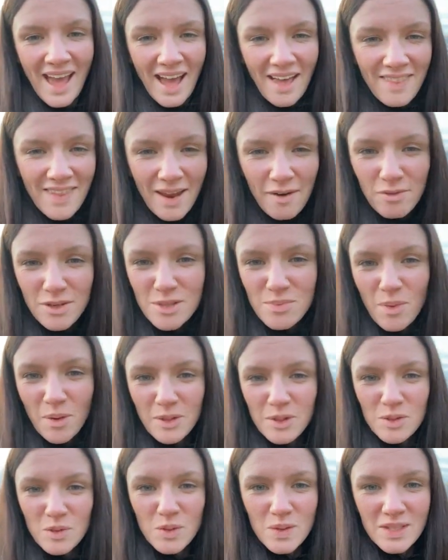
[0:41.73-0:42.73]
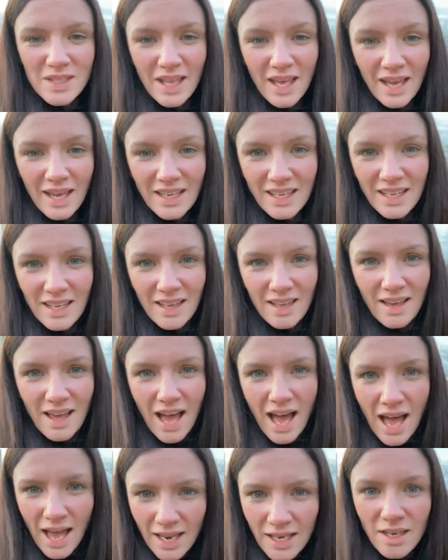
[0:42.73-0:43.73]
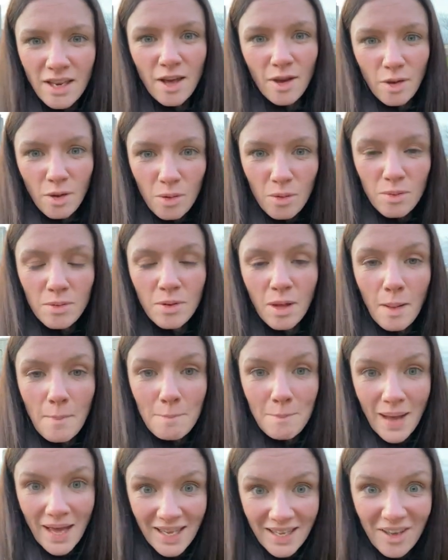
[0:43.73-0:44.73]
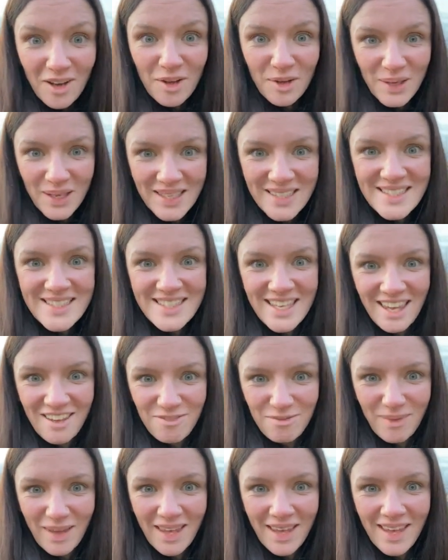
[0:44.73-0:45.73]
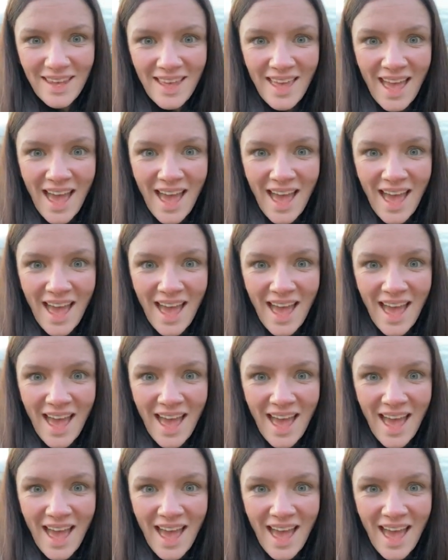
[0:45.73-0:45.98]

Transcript: And their response was like, I know my God can save me.